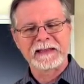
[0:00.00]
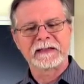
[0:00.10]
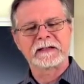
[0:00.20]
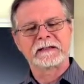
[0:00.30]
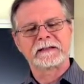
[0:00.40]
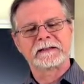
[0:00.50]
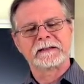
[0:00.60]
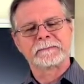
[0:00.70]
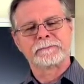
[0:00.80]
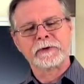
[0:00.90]

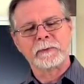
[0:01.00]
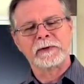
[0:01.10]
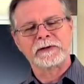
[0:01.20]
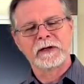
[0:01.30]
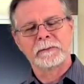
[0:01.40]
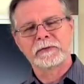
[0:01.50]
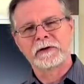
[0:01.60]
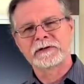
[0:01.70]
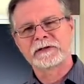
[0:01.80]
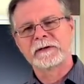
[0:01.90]
The Brill building
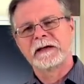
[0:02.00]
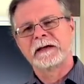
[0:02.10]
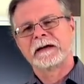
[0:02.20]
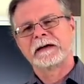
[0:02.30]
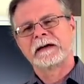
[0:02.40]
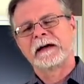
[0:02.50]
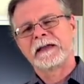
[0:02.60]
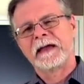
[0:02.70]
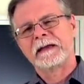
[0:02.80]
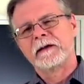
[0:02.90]
approach,
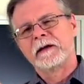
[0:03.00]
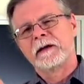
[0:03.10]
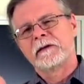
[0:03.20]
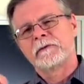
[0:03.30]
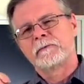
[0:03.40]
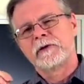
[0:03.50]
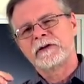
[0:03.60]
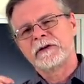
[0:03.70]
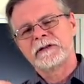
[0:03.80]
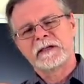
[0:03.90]
again,
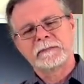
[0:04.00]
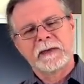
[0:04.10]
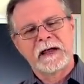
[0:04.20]
returns us